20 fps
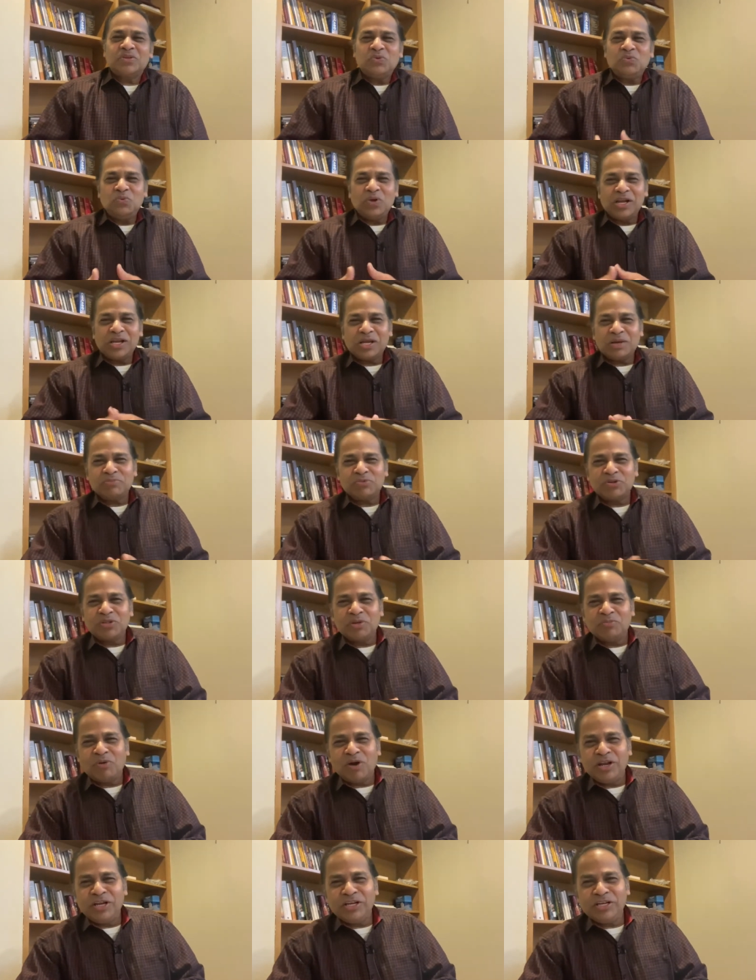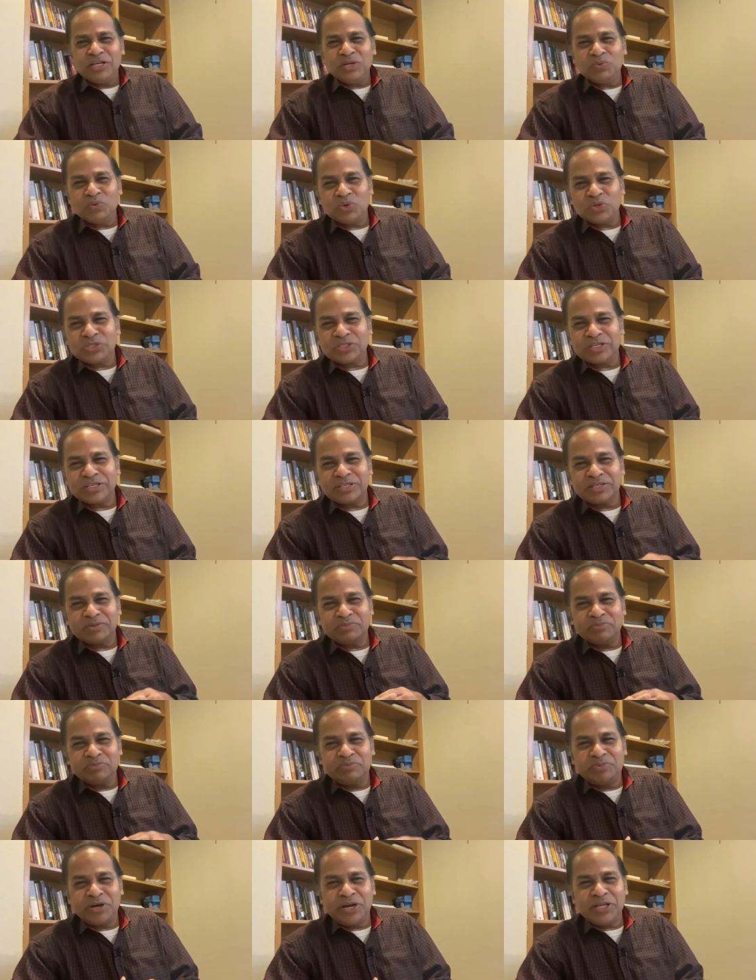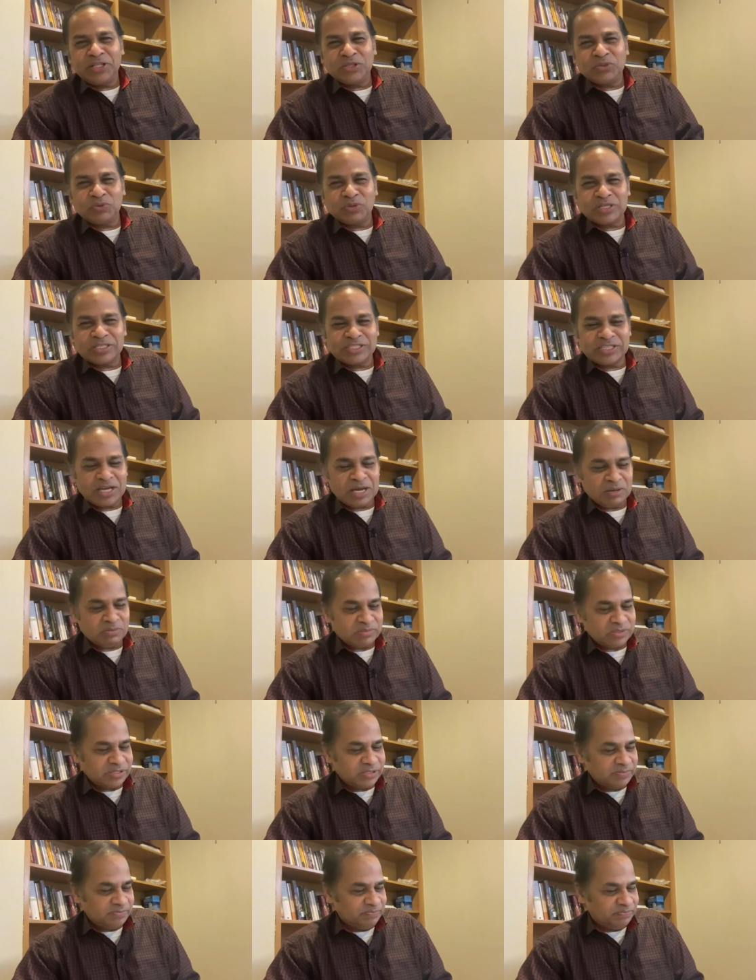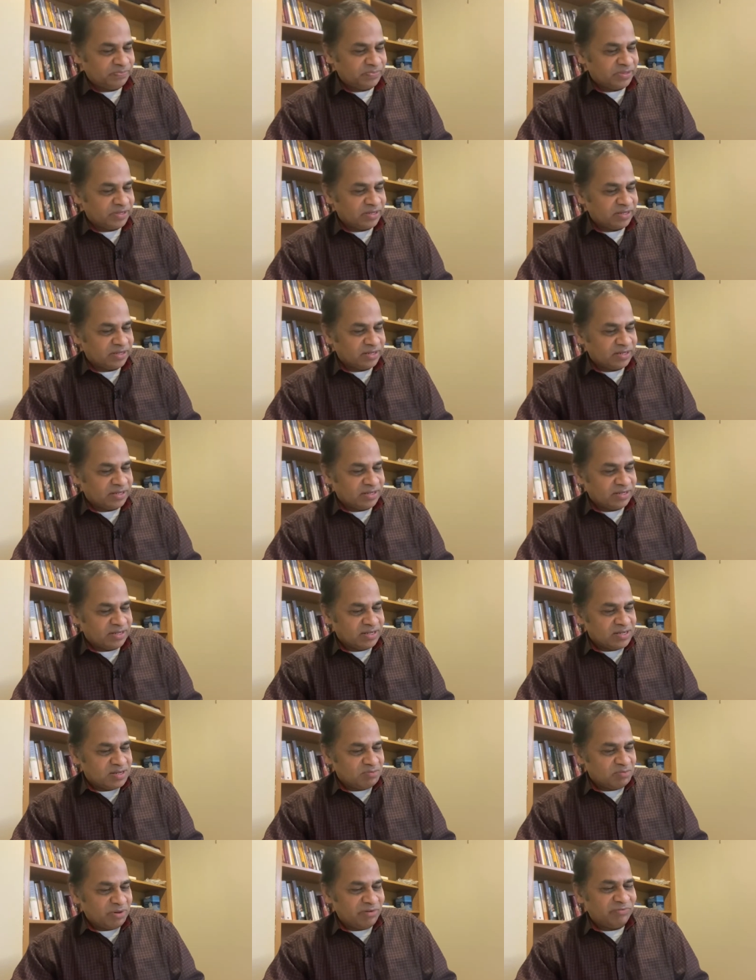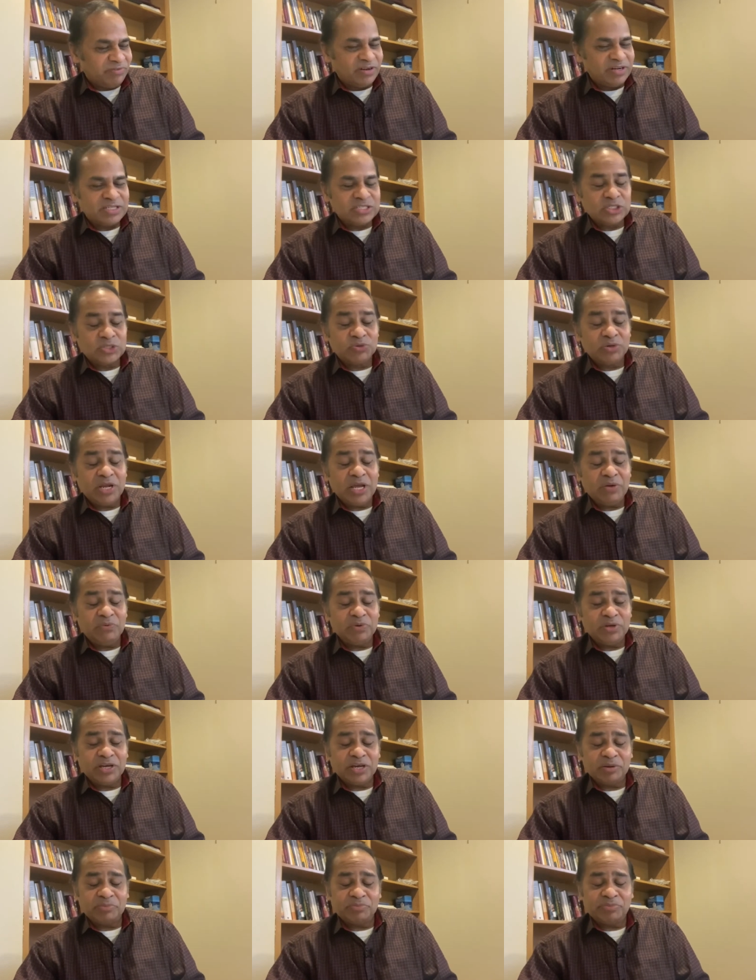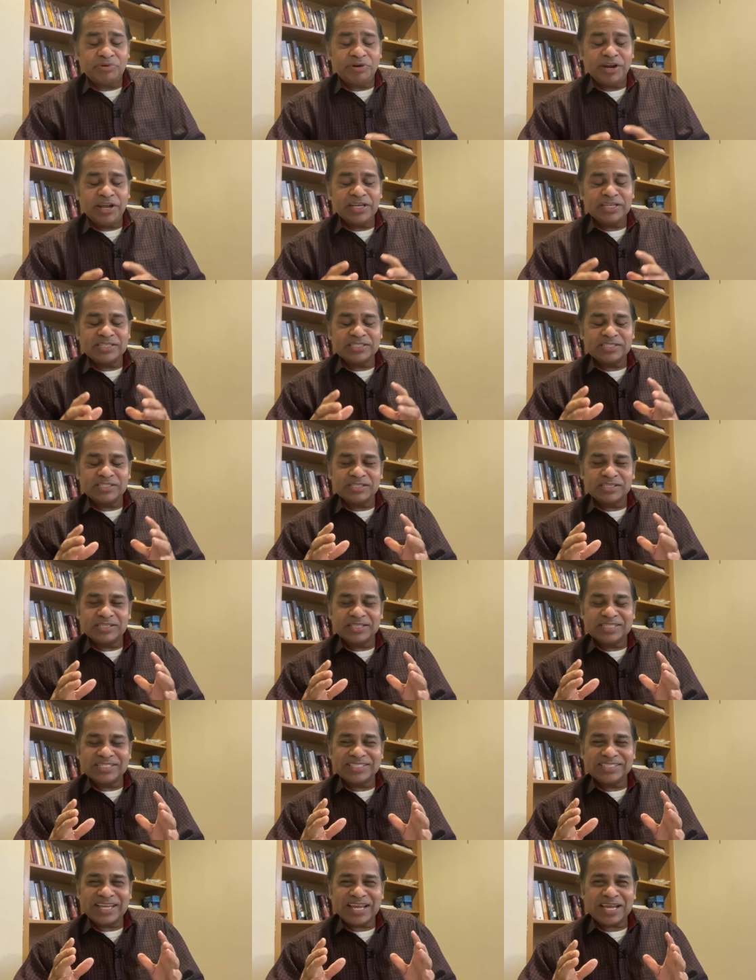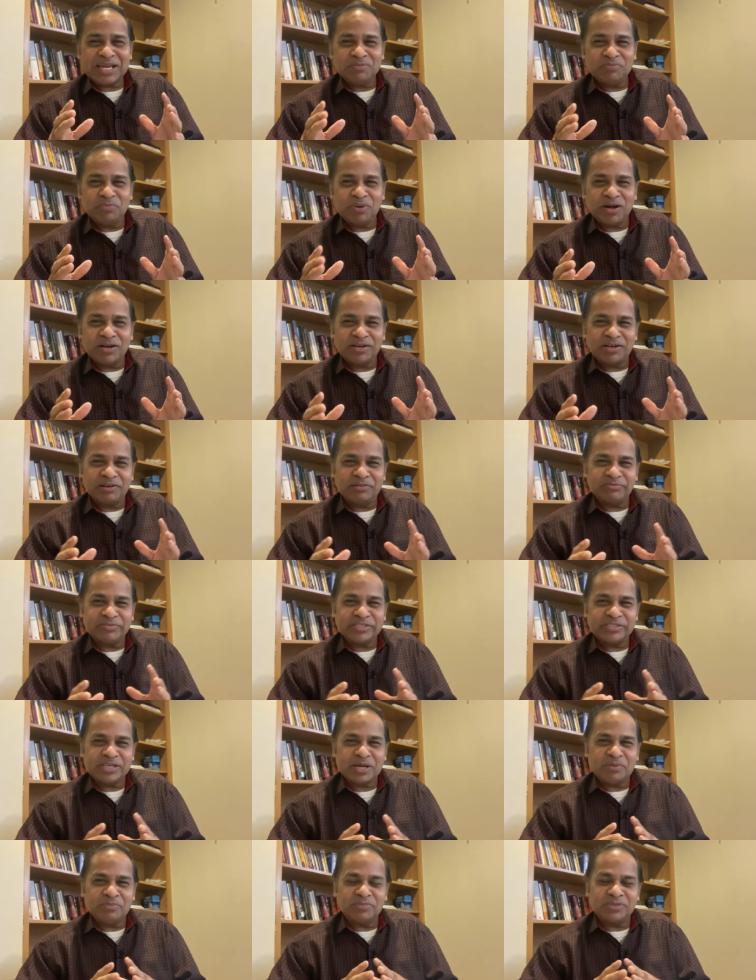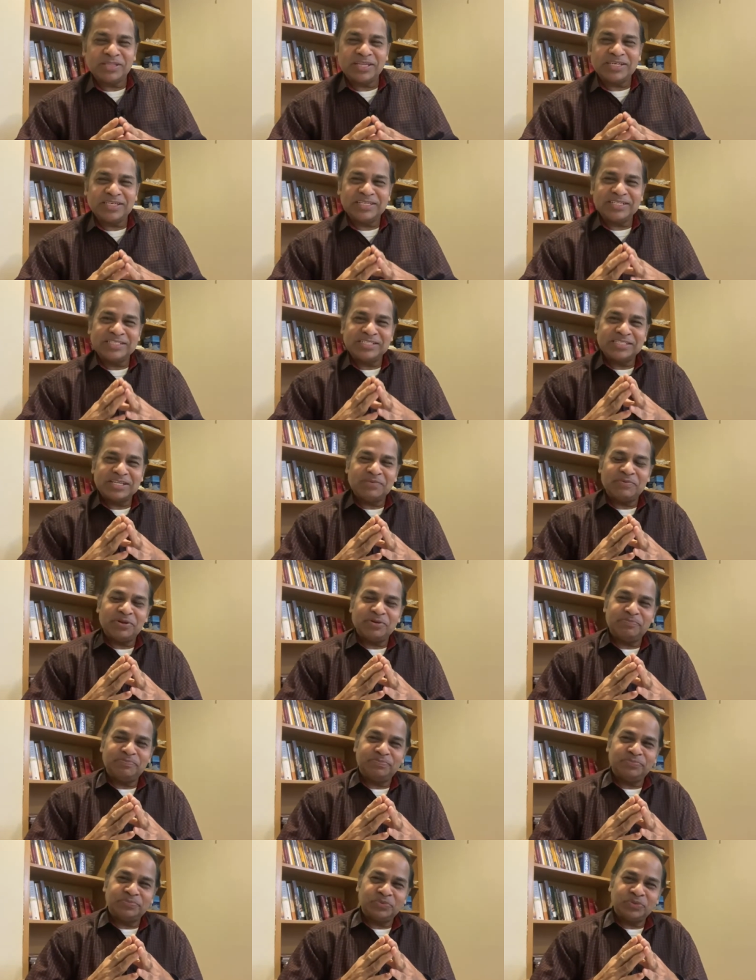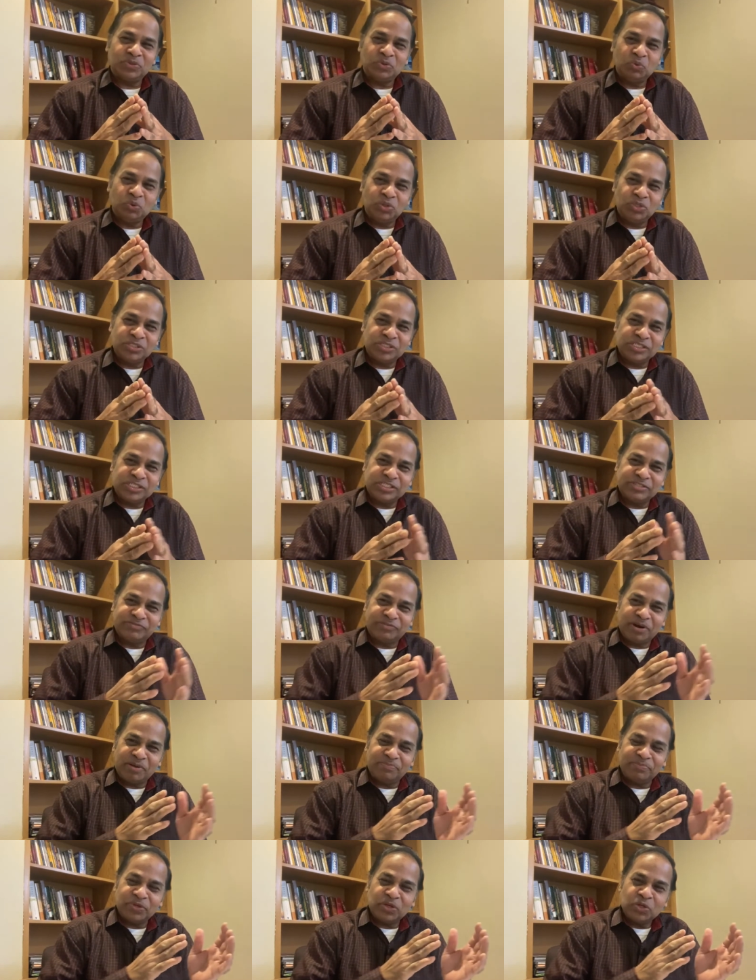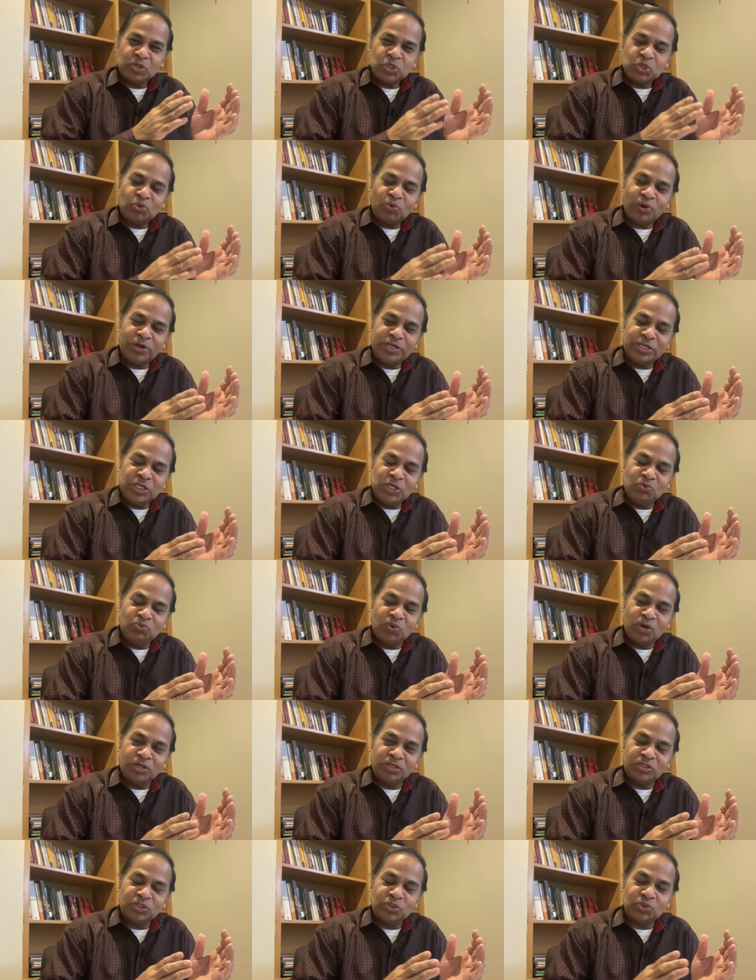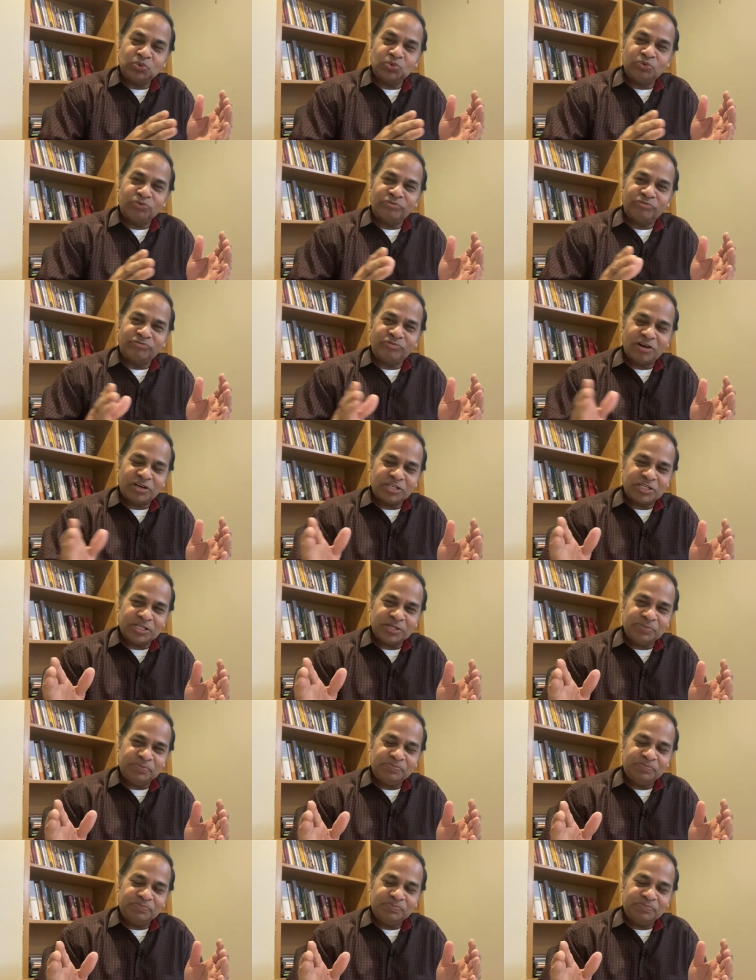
Welcome to the morning devotion, Praying Through the Psalms. My friends, today we are praying the second part of Psalm 37, verses from 21 through 40.